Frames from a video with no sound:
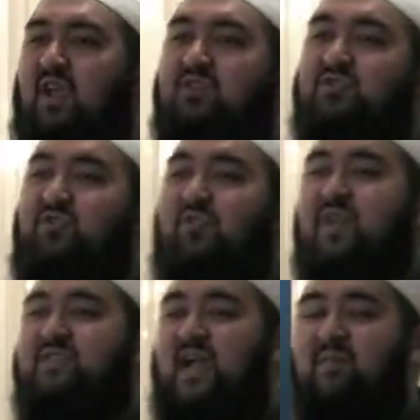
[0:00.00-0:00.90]
So for
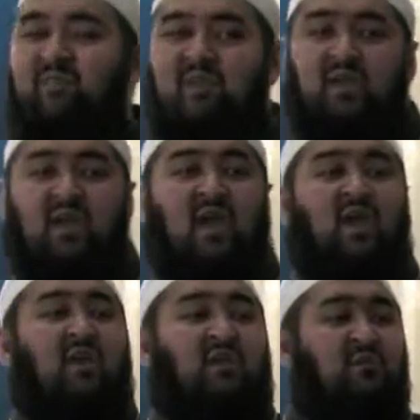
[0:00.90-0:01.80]
example,
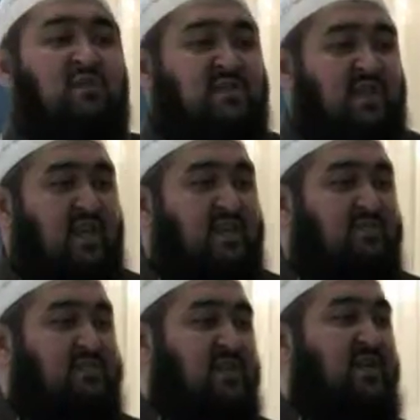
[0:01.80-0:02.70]
you're studying
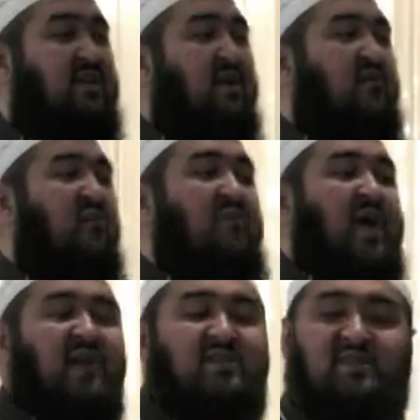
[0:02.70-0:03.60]
tafsir, go
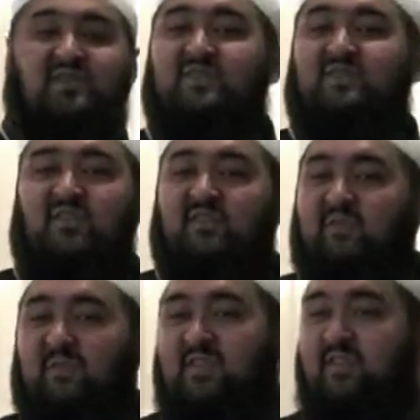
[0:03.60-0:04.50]
back to the tafsir
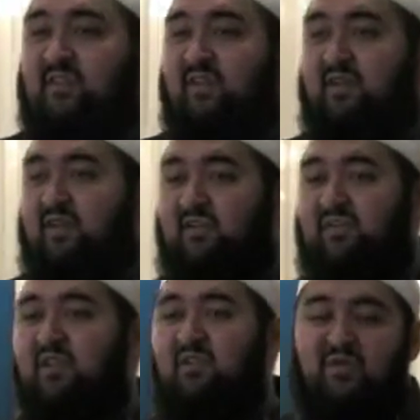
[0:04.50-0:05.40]
of Ibn Kathir,
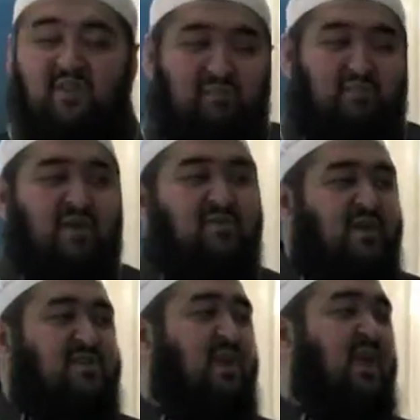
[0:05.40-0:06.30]
available in pretty
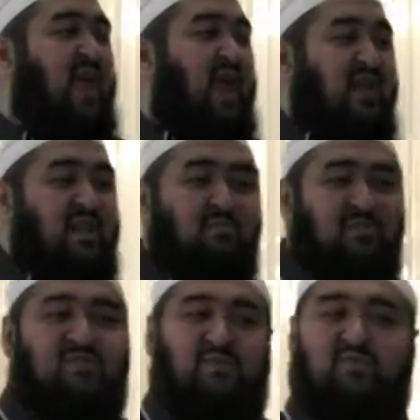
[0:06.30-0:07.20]
much any
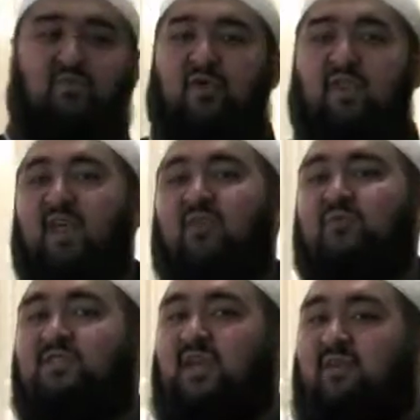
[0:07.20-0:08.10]
Muslim spoken
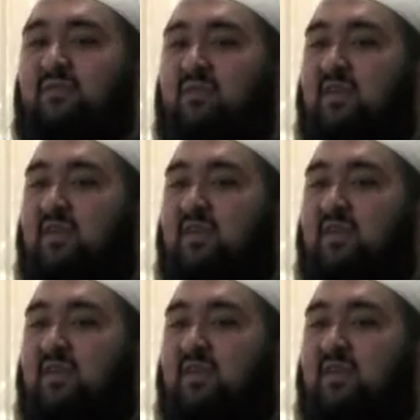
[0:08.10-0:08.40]
language now.